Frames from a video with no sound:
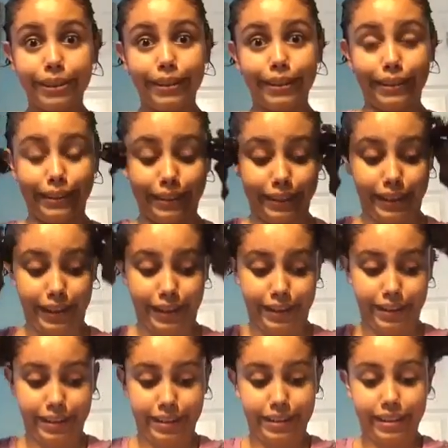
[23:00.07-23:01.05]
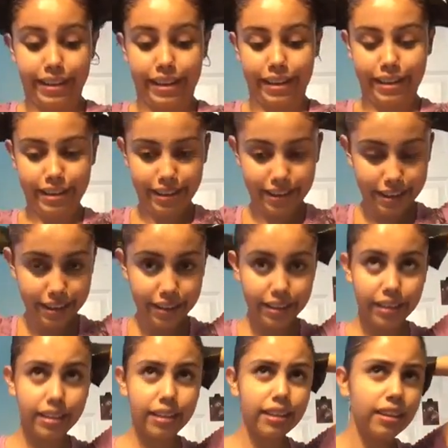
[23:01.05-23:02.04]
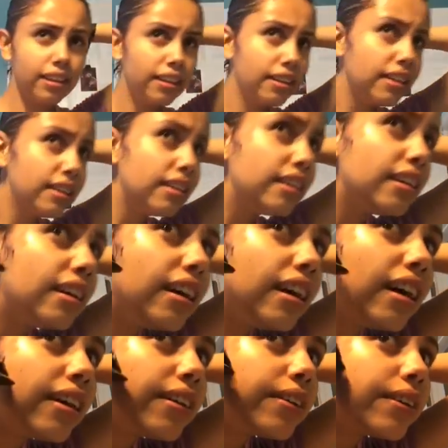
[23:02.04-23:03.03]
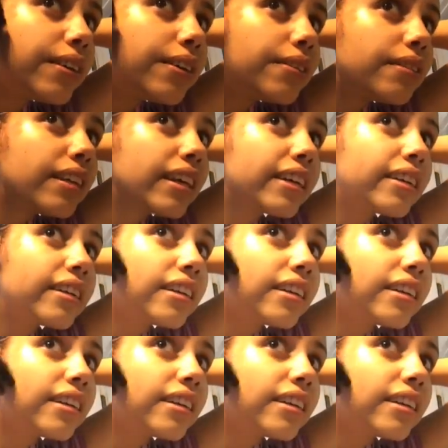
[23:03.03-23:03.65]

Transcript: really scared. Like, I don't know.